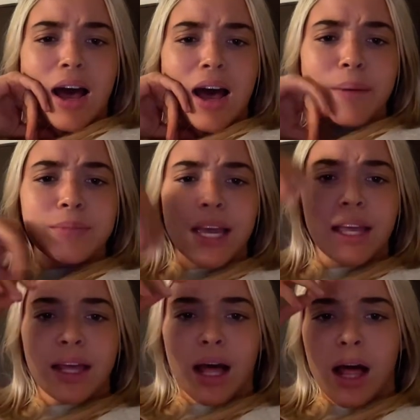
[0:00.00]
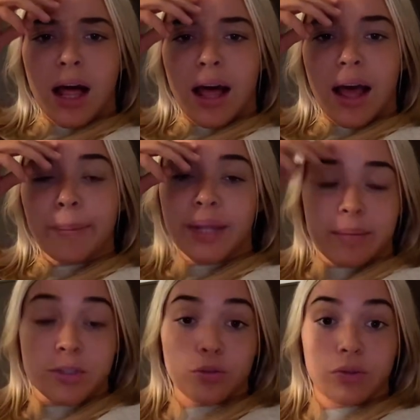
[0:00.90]
I'm taking, I mean,
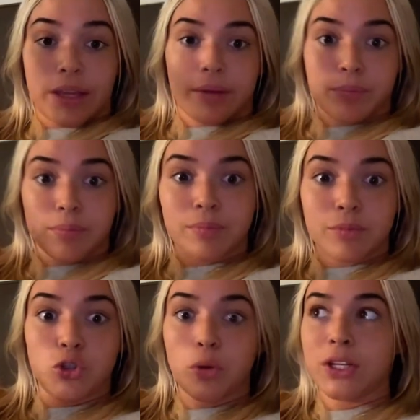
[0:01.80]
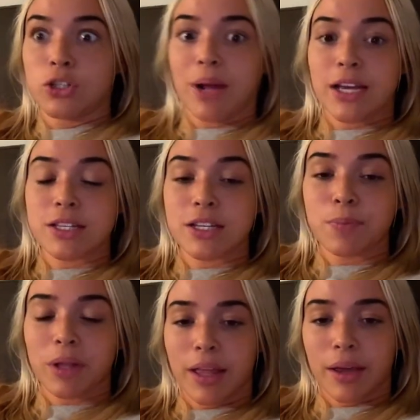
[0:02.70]
I'm still like doing gymnastics,
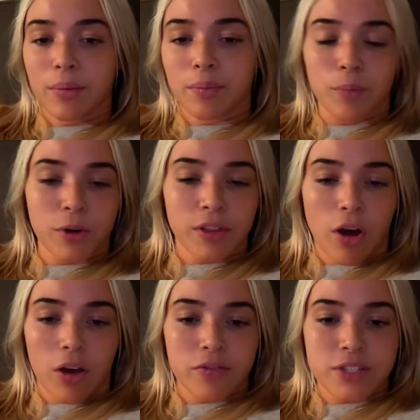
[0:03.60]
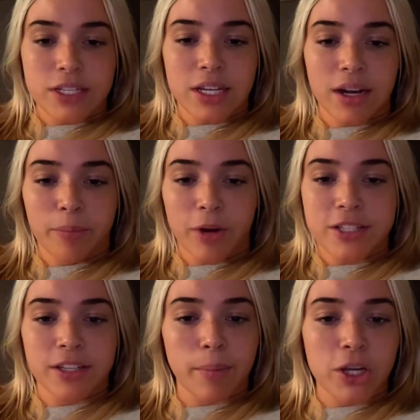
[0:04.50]
but like we're in the off season, I'm
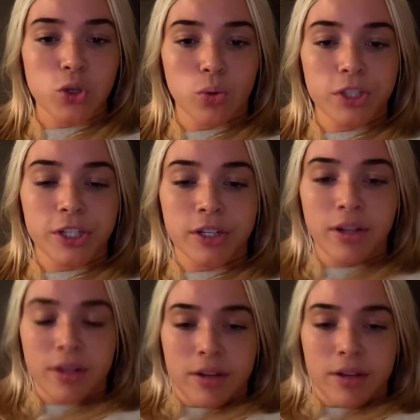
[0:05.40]
resting my shoulder.